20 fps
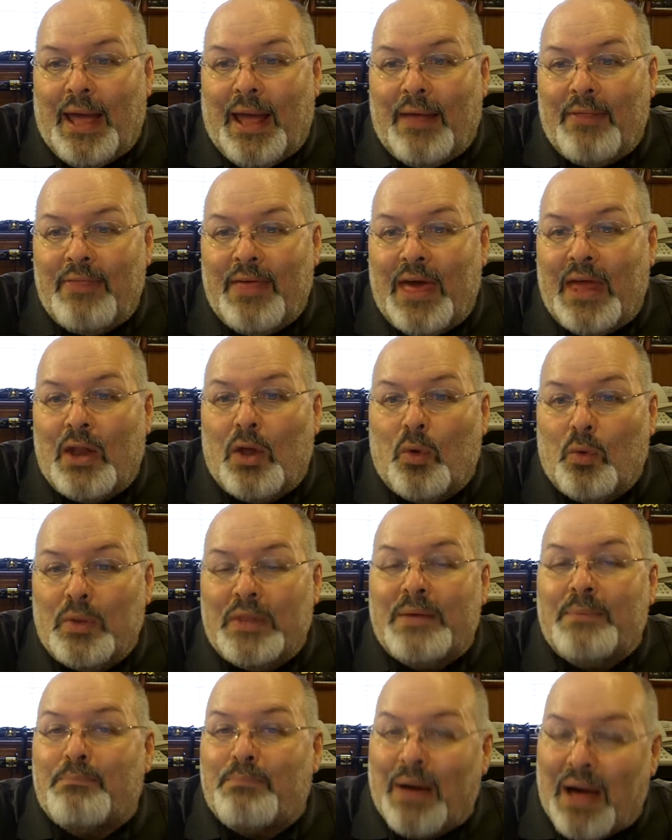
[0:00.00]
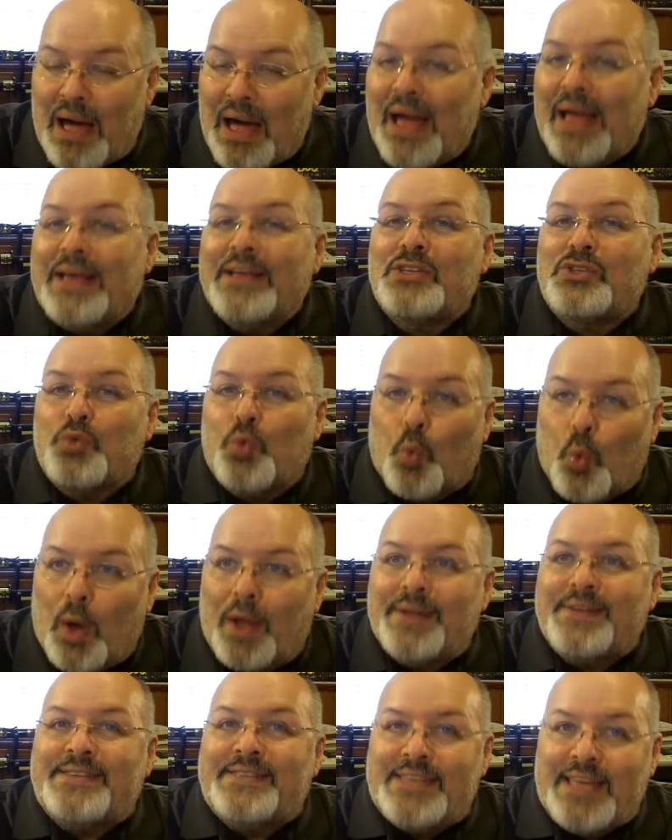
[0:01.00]
and that only buys
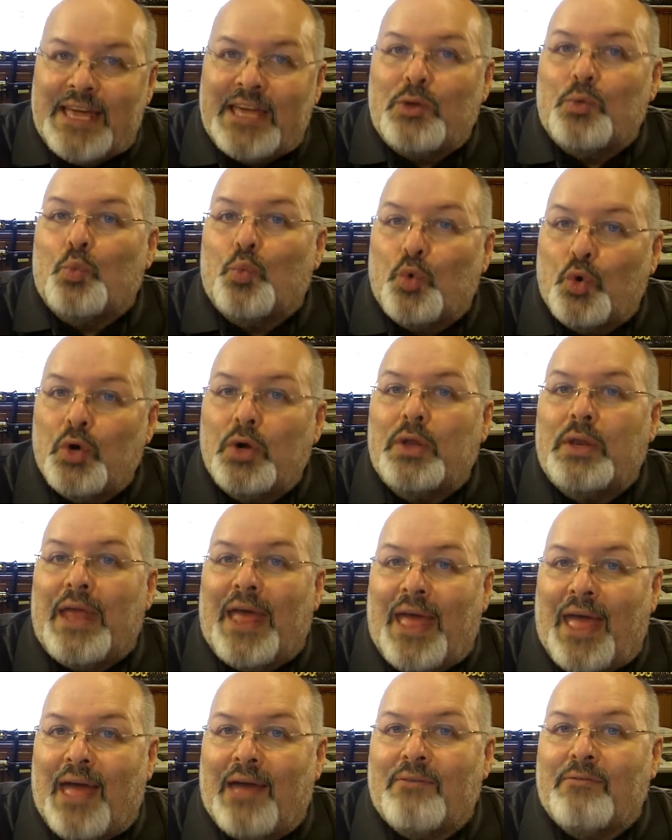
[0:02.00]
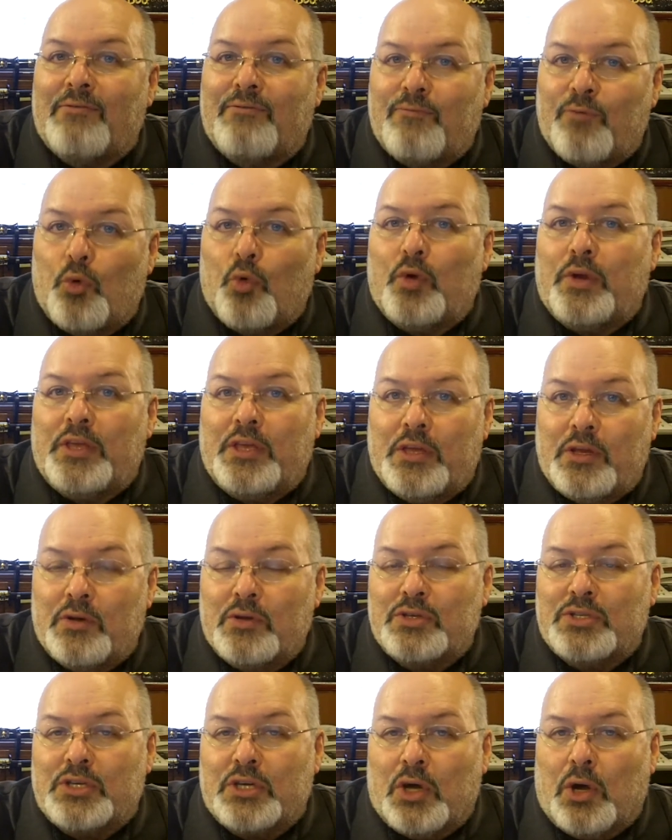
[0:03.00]
what 10 would have 40
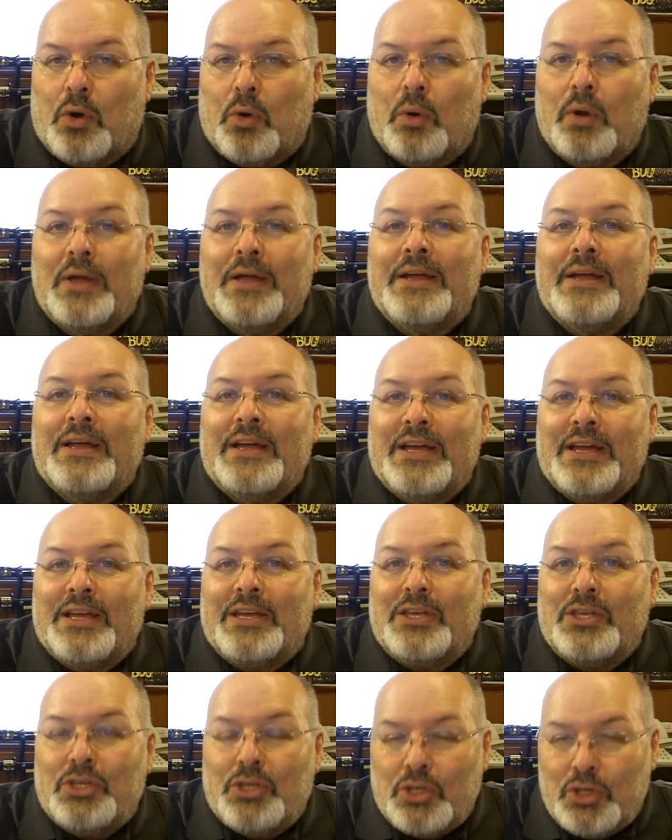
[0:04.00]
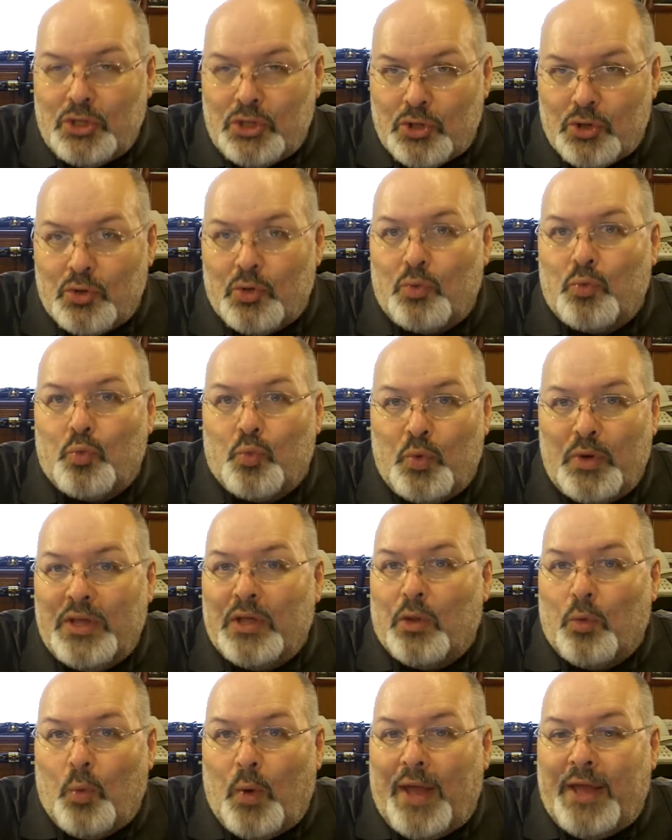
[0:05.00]
years ago, your
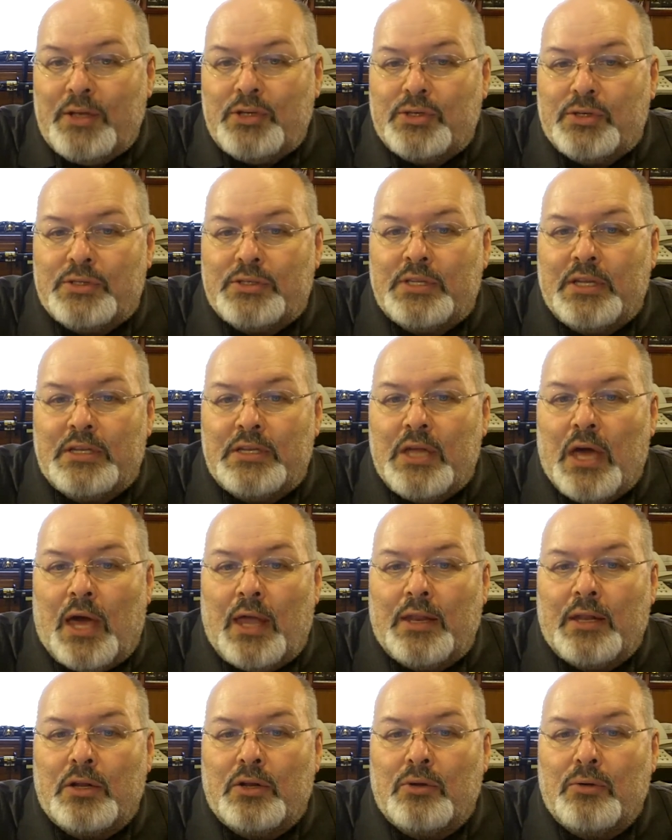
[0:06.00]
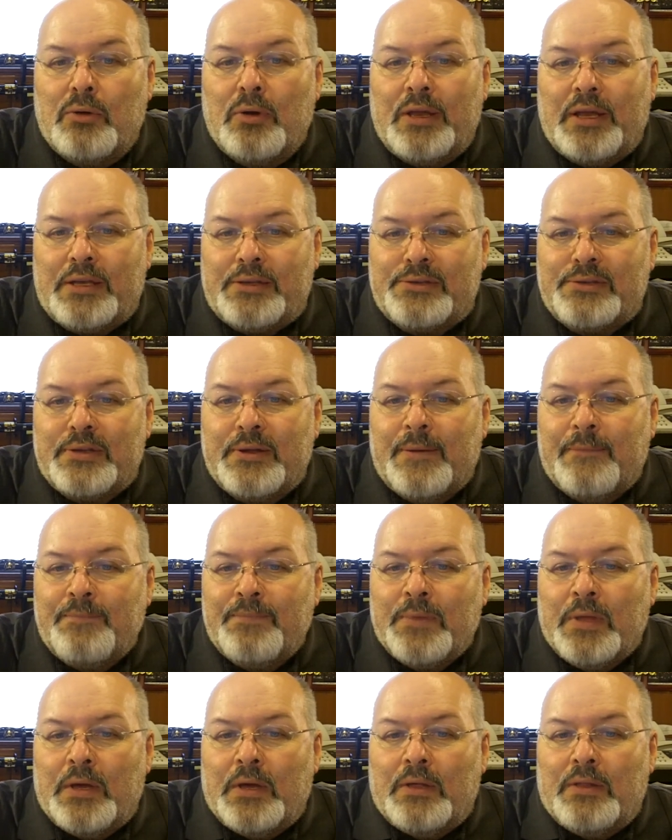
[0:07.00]
real wages did not increase.
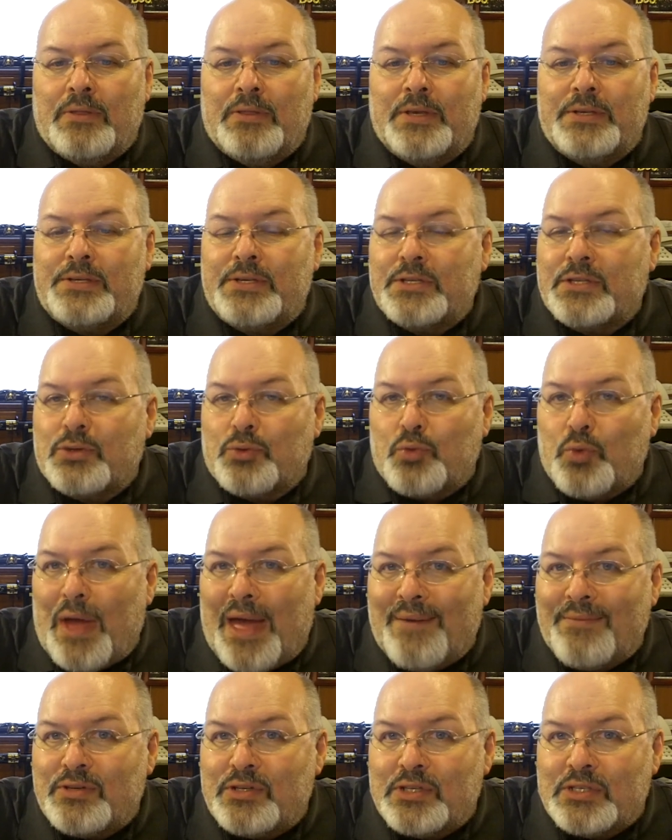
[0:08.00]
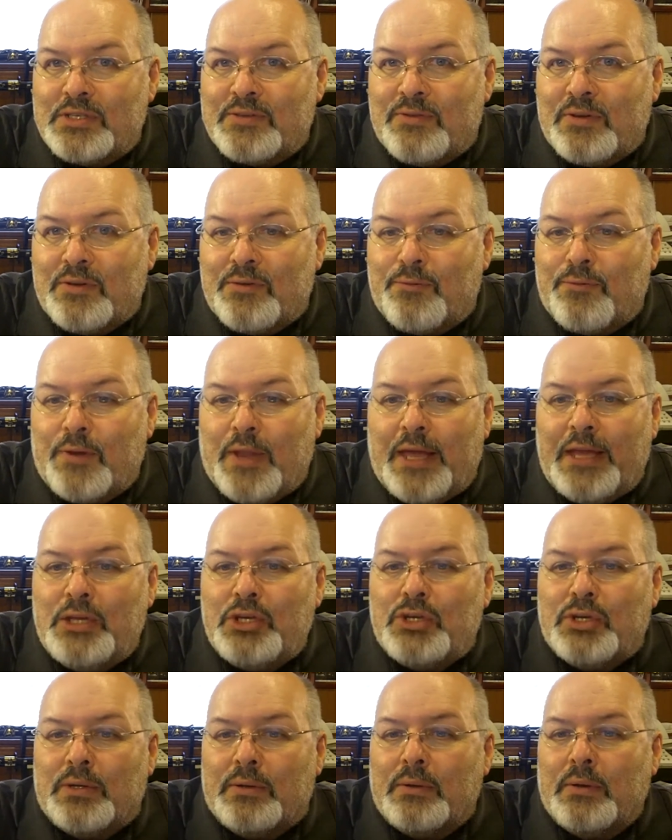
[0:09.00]
This is the ravages of
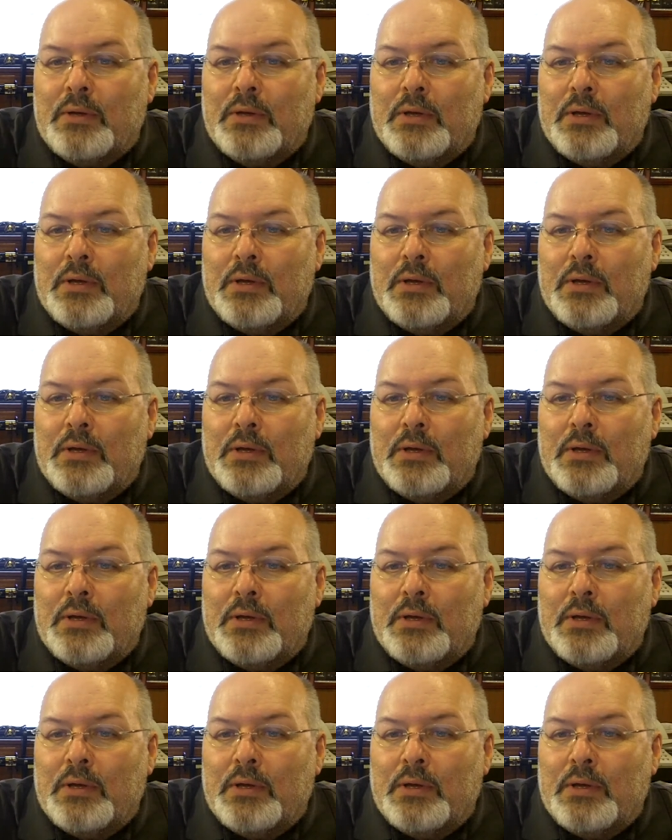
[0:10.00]
inflation.